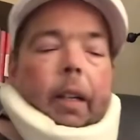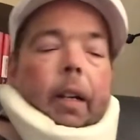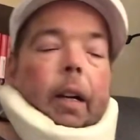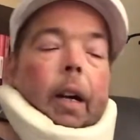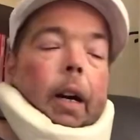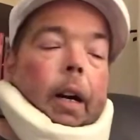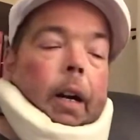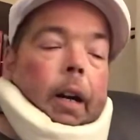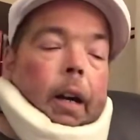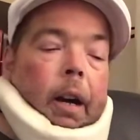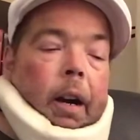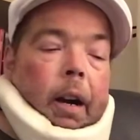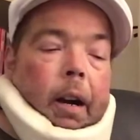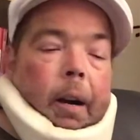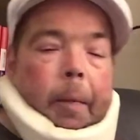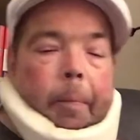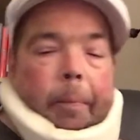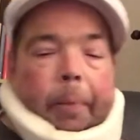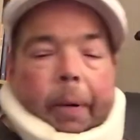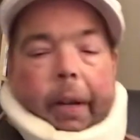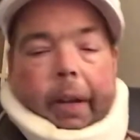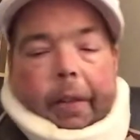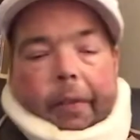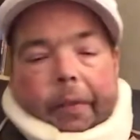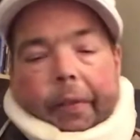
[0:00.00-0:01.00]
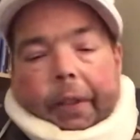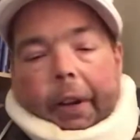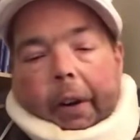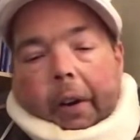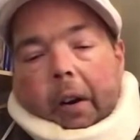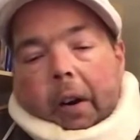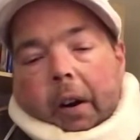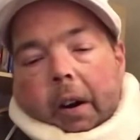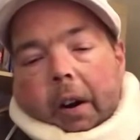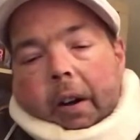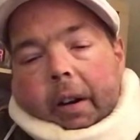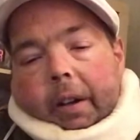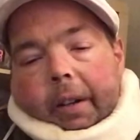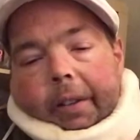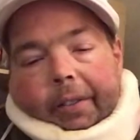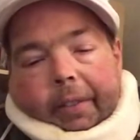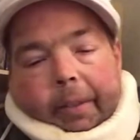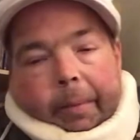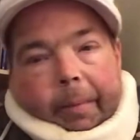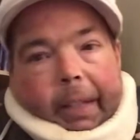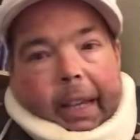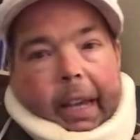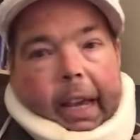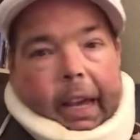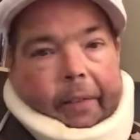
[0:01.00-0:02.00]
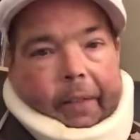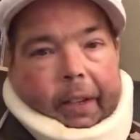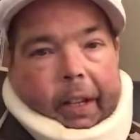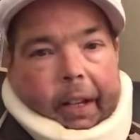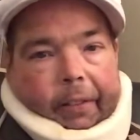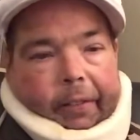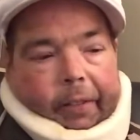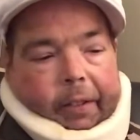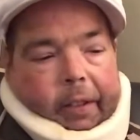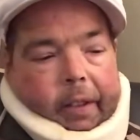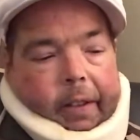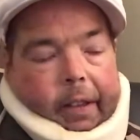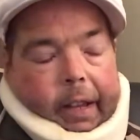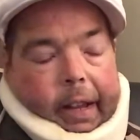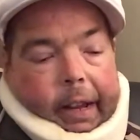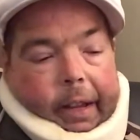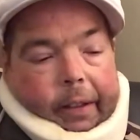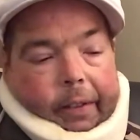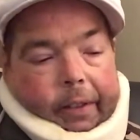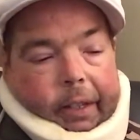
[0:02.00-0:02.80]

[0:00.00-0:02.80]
But there are some caveats to that.